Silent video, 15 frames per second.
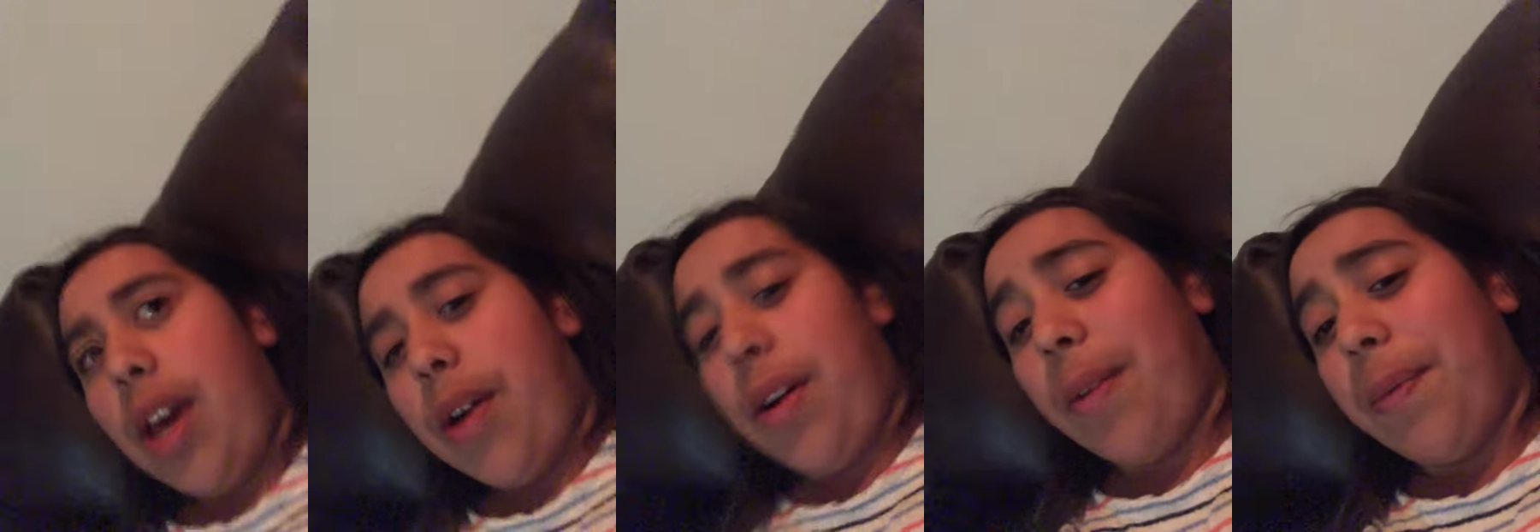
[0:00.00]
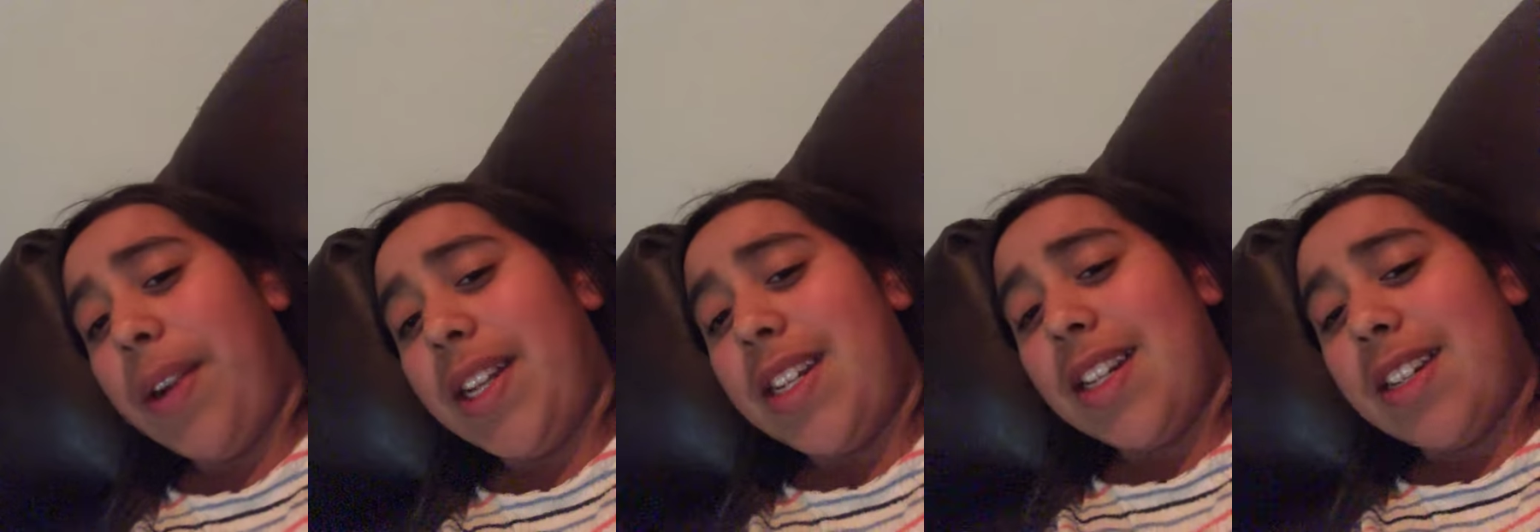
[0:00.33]
what
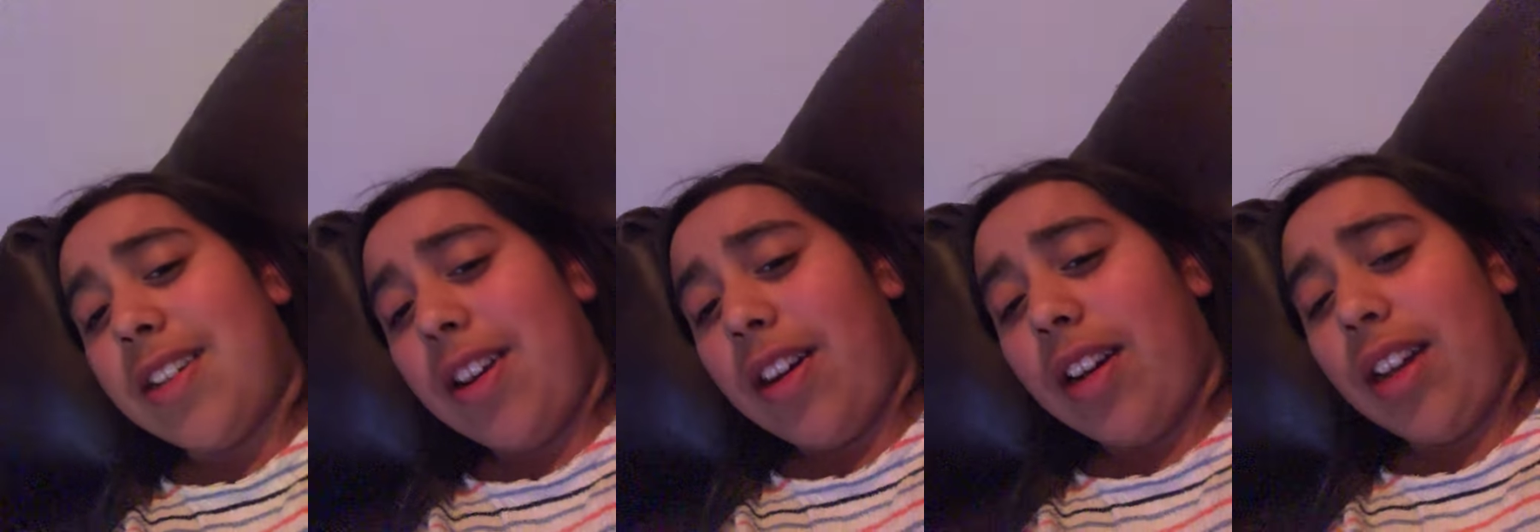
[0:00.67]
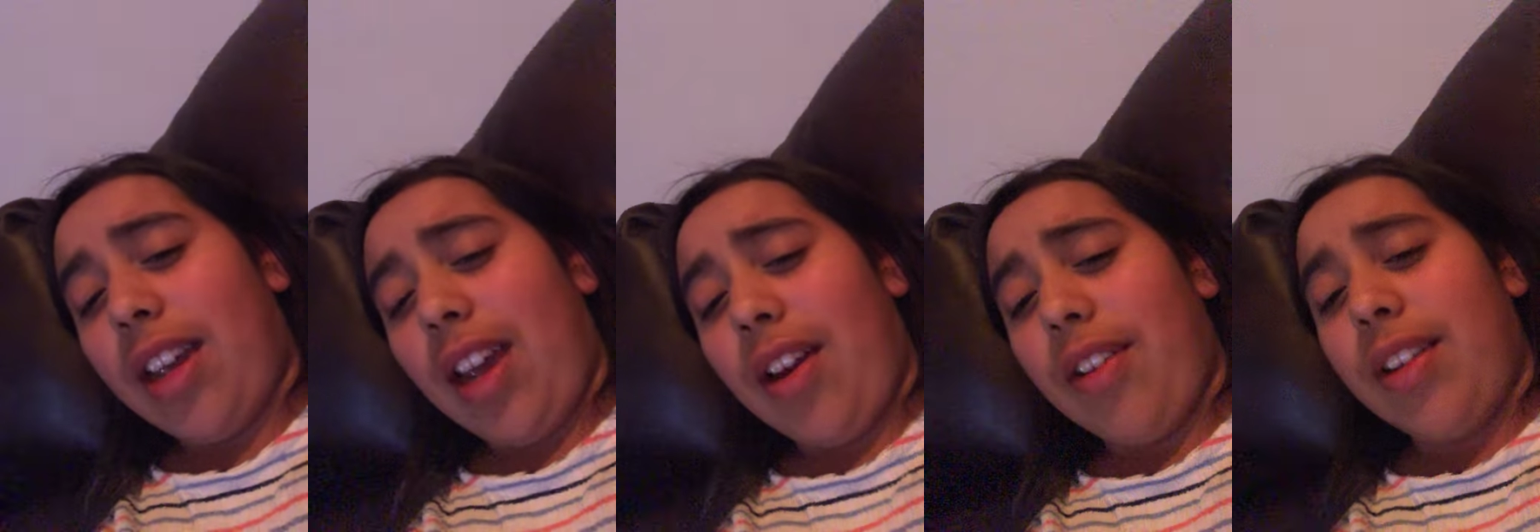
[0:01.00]
my TikTok
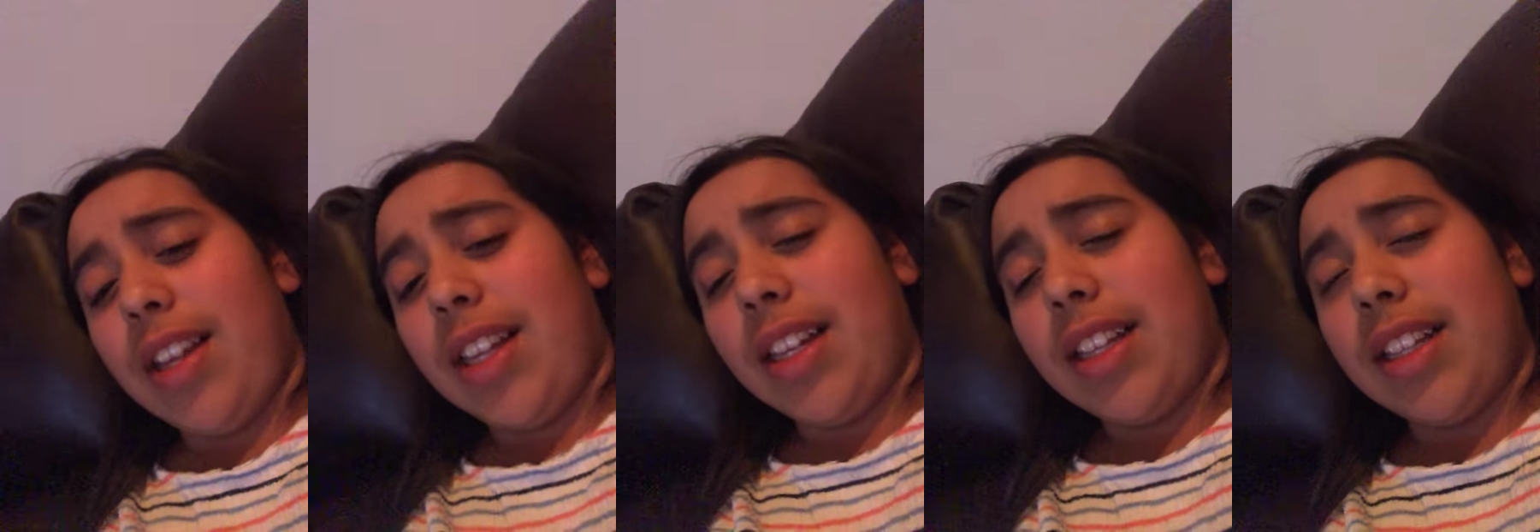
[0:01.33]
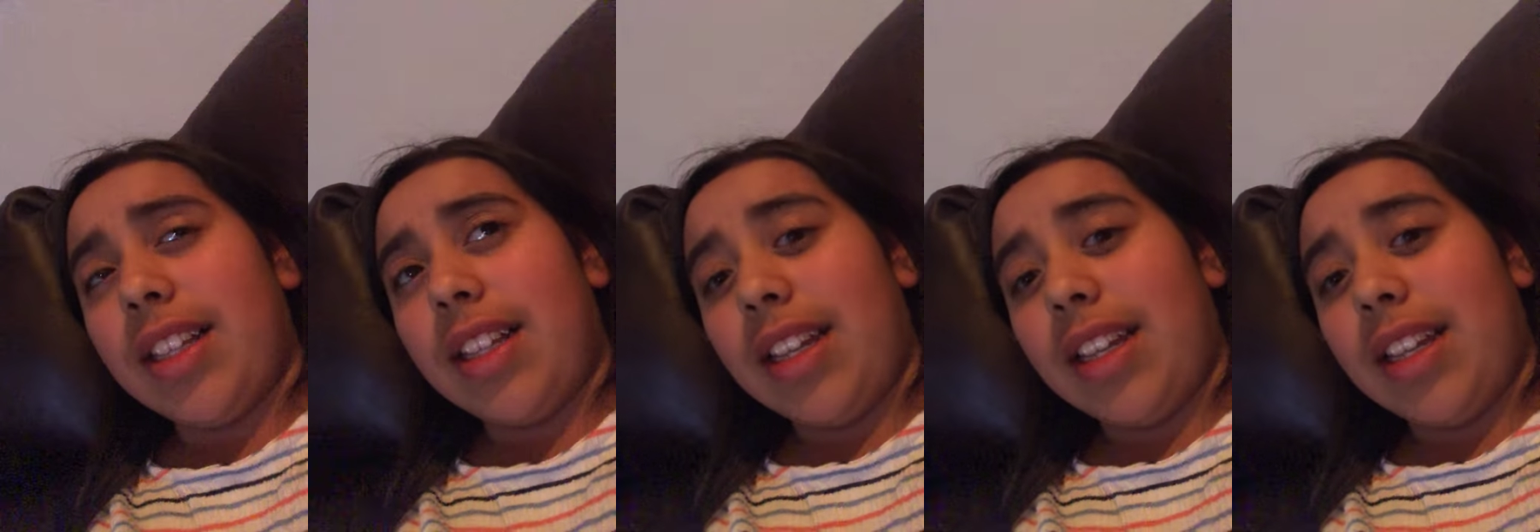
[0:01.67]
account is,